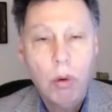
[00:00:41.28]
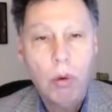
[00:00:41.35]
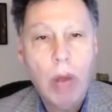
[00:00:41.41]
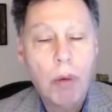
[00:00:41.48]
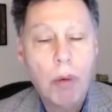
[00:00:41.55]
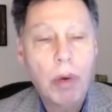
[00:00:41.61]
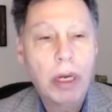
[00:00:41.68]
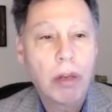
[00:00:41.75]

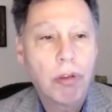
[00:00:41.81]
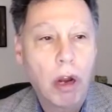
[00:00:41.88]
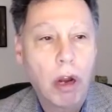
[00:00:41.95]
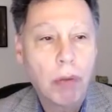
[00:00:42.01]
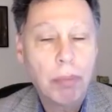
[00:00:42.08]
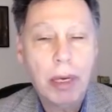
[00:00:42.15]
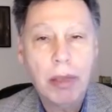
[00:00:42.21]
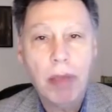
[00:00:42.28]
I want to
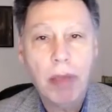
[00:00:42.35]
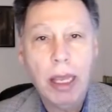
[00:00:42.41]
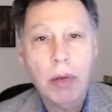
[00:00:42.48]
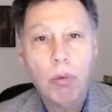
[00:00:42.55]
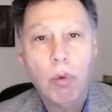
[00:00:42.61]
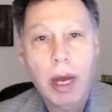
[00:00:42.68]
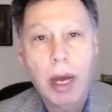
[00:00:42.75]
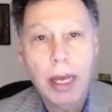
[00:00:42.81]
start by
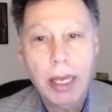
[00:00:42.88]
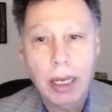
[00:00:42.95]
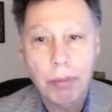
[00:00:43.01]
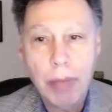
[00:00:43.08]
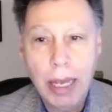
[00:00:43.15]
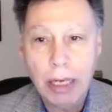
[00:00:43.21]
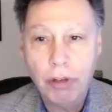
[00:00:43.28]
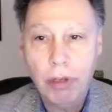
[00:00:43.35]
saying why
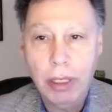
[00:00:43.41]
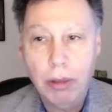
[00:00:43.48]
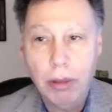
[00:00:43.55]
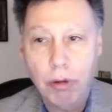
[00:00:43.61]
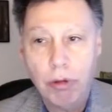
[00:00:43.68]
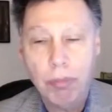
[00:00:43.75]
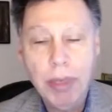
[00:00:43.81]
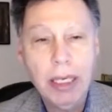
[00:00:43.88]
I'm
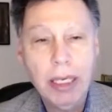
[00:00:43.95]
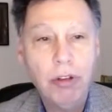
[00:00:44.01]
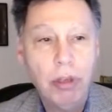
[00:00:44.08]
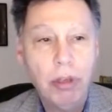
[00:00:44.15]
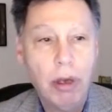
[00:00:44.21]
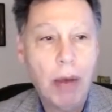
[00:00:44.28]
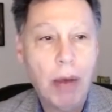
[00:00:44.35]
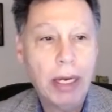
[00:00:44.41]
actually speaking
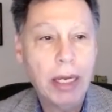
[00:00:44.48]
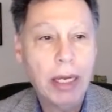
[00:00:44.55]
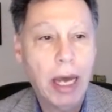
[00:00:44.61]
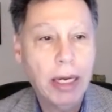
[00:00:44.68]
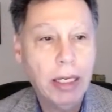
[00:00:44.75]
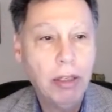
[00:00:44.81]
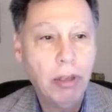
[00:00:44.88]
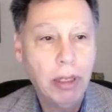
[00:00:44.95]
to you, how I
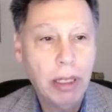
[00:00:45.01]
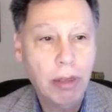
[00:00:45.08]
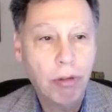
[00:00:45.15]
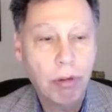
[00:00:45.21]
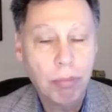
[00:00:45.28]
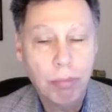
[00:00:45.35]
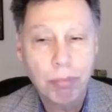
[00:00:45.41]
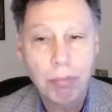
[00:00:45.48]
got into
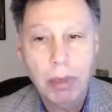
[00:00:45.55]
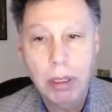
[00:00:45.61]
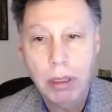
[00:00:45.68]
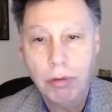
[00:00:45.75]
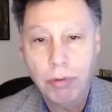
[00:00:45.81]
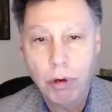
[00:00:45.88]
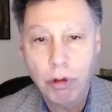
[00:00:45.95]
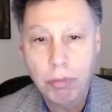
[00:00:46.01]
this in
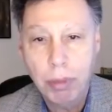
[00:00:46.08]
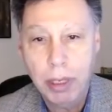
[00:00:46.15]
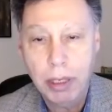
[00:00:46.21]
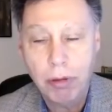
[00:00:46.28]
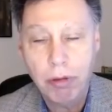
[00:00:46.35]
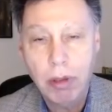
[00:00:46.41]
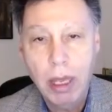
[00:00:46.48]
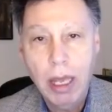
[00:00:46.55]
the first
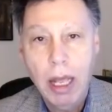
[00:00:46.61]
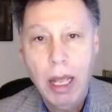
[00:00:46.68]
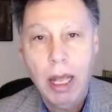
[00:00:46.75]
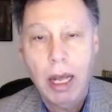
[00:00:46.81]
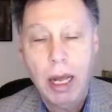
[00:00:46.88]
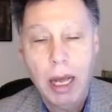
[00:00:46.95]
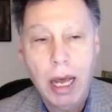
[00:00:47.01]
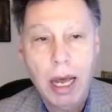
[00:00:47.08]
place.
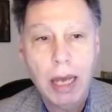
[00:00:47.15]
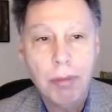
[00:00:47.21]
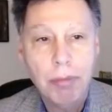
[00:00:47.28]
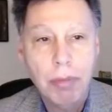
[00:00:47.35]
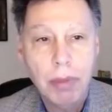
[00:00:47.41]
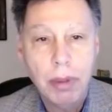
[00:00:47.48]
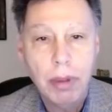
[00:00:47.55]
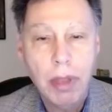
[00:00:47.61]

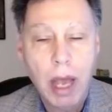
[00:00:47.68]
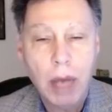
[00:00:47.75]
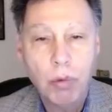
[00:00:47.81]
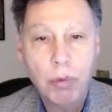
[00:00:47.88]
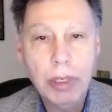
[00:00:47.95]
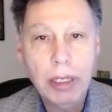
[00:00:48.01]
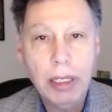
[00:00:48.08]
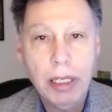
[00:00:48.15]
I'm
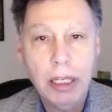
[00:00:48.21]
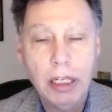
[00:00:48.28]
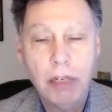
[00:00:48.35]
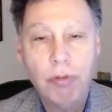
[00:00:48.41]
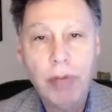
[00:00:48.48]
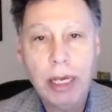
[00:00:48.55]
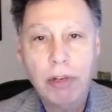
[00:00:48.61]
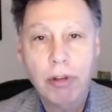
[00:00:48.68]
not really an
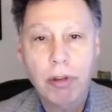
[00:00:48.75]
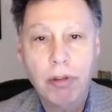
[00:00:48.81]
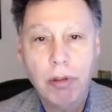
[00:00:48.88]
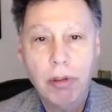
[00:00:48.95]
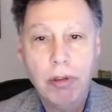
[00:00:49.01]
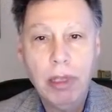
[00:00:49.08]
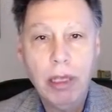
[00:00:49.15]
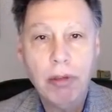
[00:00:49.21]
infectious
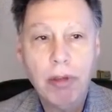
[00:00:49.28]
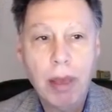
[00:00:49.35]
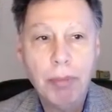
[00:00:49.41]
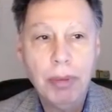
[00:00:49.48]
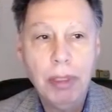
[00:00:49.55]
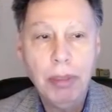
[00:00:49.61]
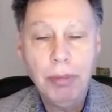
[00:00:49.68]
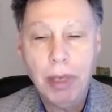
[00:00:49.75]
disease
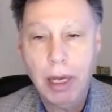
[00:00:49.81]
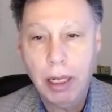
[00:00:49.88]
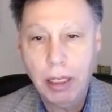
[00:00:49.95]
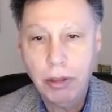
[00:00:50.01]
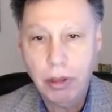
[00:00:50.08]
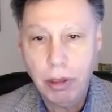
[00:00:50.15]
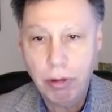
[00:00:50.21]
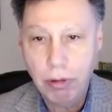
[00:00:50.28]

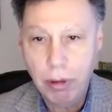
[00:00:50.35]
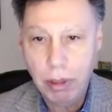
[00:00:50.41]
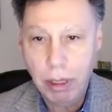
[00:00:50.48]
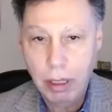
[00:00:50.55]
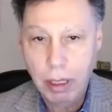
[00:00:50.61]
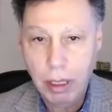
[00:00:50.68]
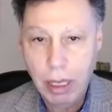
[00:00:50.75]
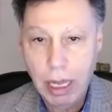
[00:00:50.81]
epidemiologist.
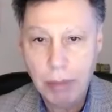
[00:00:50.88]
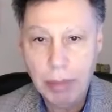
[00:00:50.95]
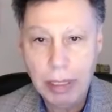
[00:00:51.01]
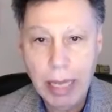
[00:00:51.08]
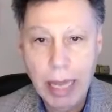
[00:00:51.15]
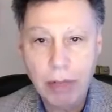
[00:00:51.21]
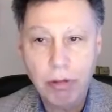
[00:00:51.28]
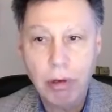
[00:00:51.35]
I'm a
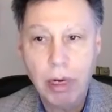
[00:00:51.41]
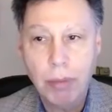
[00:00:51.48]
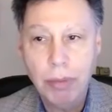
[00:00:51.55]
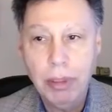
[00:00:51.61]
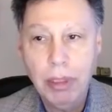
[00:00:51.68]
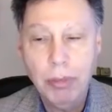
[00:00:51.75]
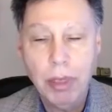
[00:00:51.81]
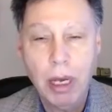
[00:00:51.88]
cancer
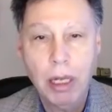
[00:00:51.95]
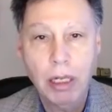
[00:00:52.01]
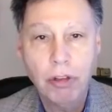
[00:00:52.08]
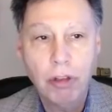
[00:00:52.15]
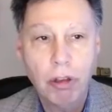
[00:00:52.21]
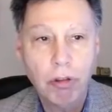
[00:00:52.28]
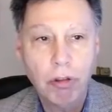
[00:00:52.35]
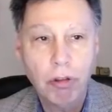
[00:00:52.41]

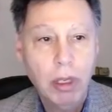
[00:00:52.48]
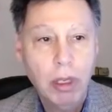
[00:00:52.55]
epidemiologist.